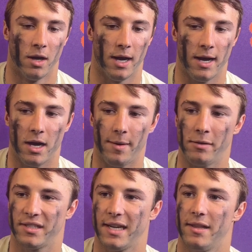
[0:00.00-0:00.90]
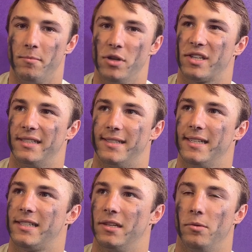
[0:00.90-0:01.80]
I would say the most
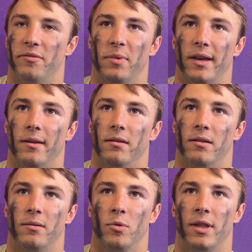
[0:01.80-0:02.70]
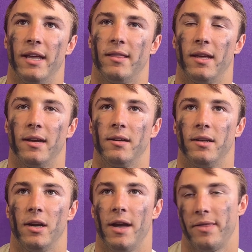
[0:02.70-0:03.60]
consistent we've been more than anything.
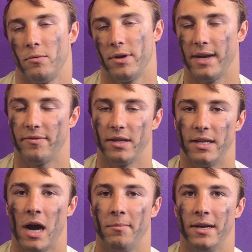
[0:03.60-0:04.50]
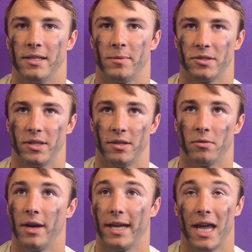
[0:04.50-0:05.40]
You know, I think we were definitely dominant, especially in the
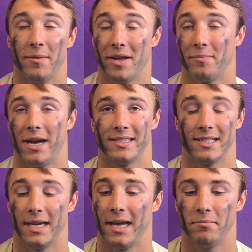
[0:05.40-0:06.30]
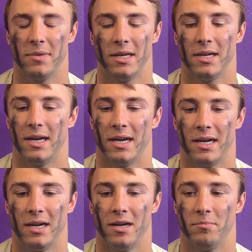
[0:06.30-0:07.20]
running game and the passing game.
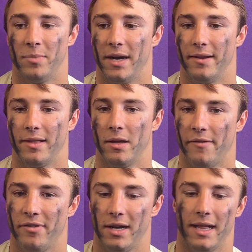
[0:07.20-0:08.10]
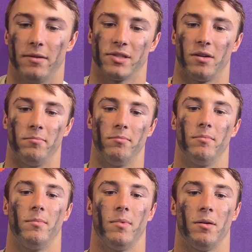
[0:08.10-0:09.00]
But I feel like that was
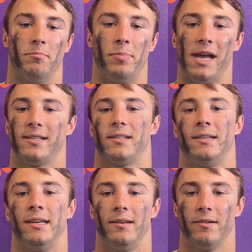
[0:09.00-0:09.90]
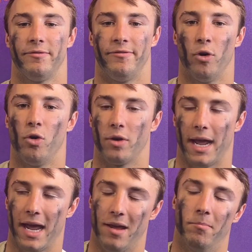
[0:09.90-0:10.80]
our best full
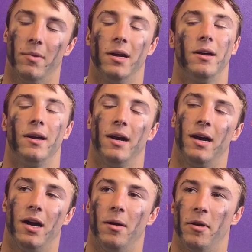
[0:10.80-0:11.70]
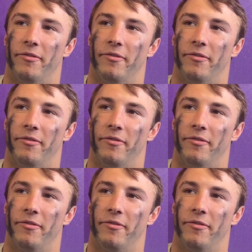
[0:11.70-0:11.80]
game of